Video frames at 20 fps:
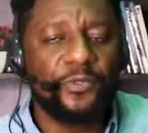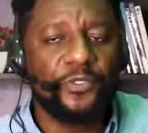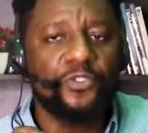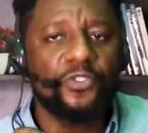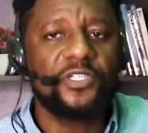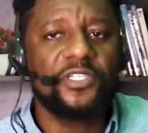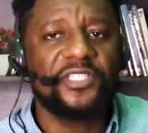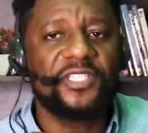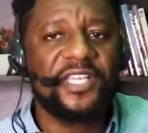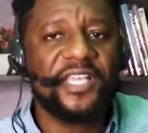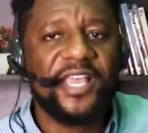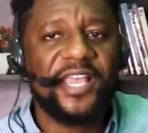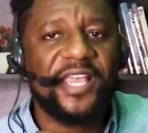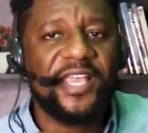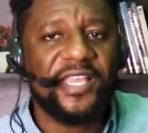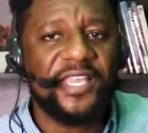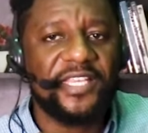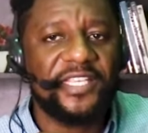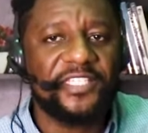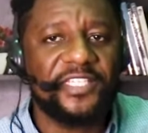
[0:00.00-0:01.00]
opportunity
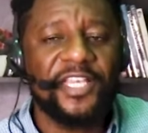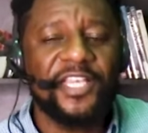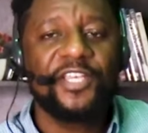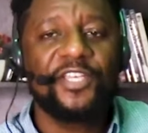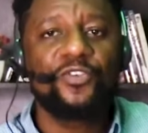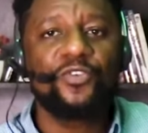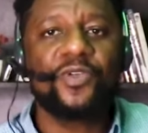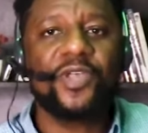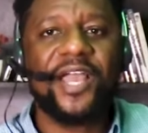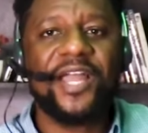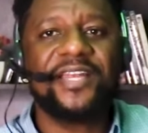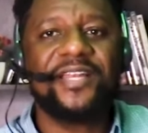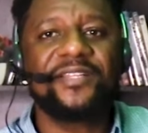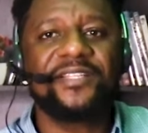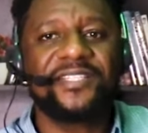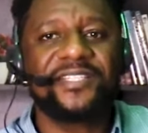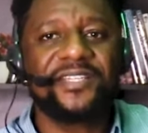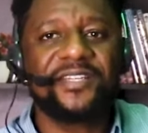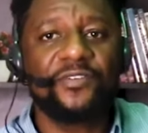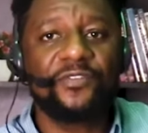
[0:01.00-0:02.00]
here is you can
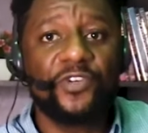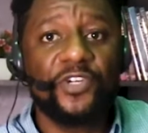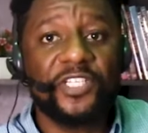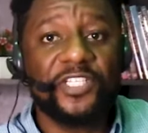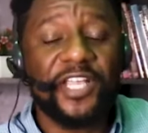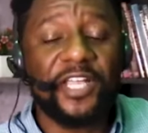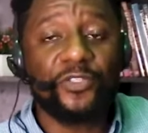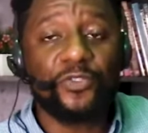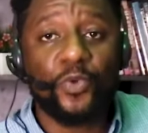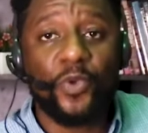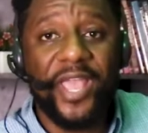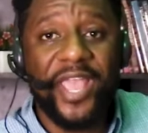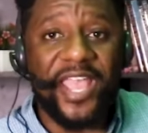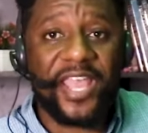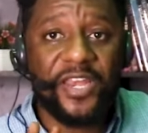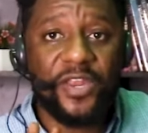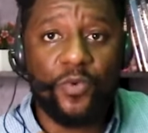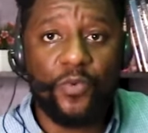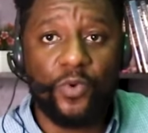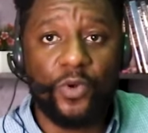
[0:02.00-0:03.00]
reach out to
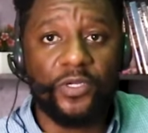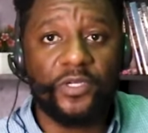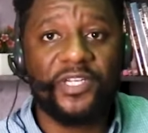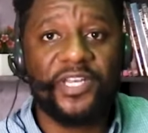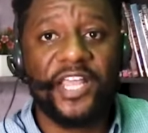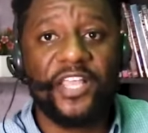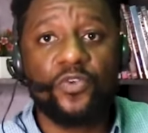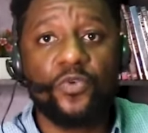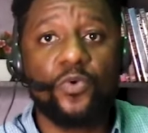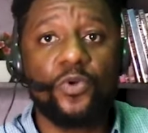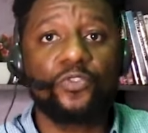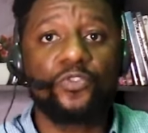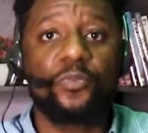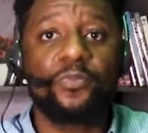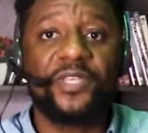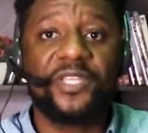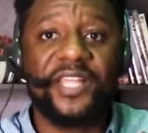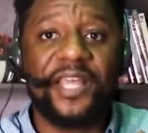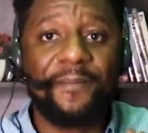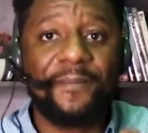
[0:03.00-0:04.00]
anyone that you want to
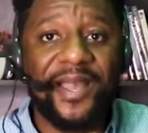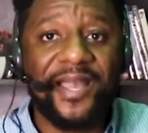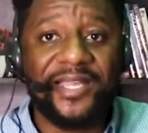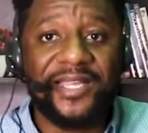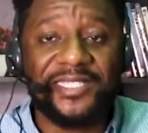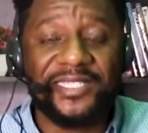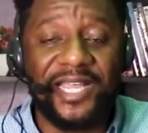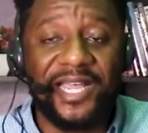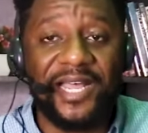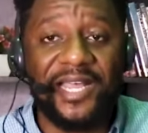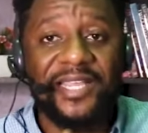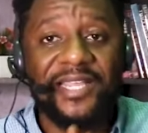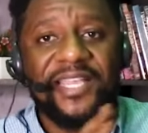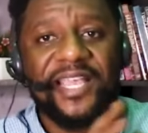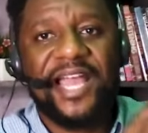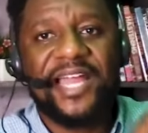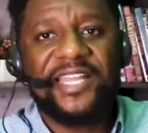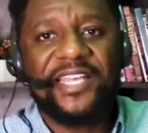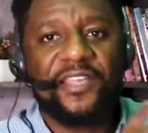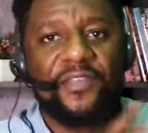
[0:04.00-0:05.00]
be their marketer,
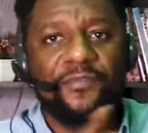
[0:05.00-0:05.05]
and they